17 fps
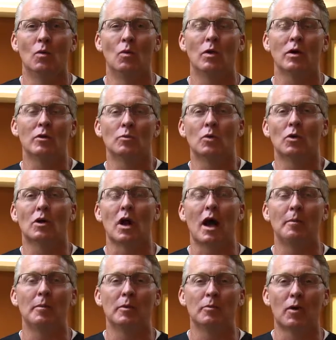One of the more
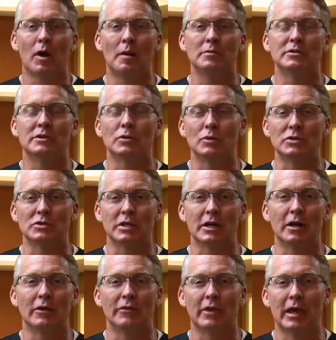common problems that we see
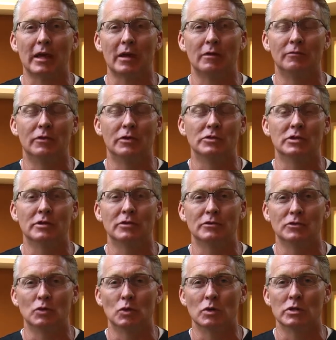here at the Ankle and Foot Center
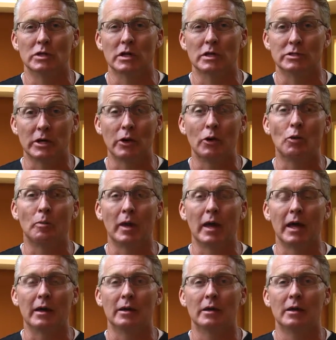of Georgia is heel
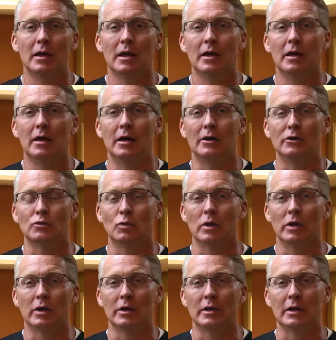pain. It's
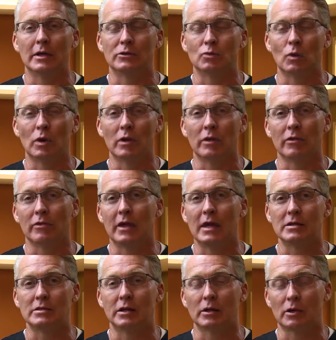one of the
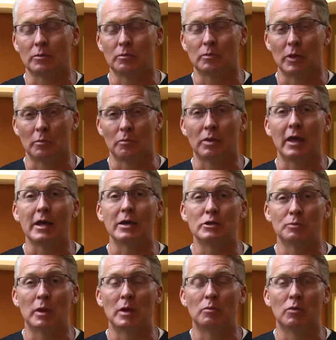things that
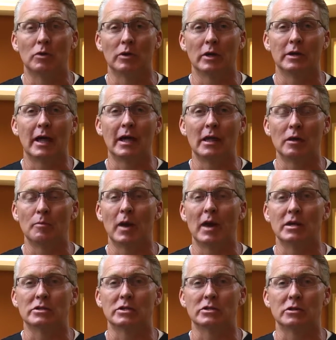plagues people on a daily
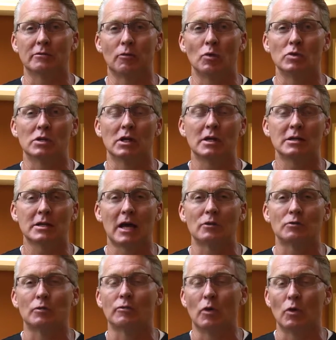basis. Unfortunately, a lot of
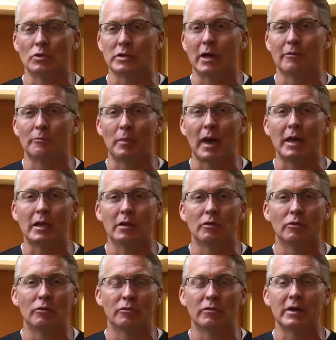times when folks have pain in
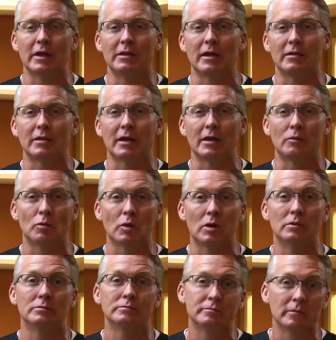their feet, they think,
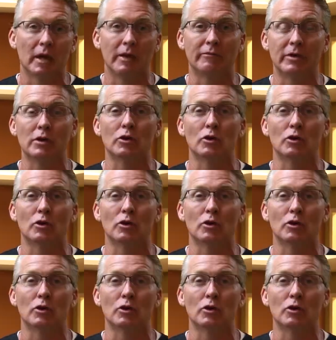well, the feet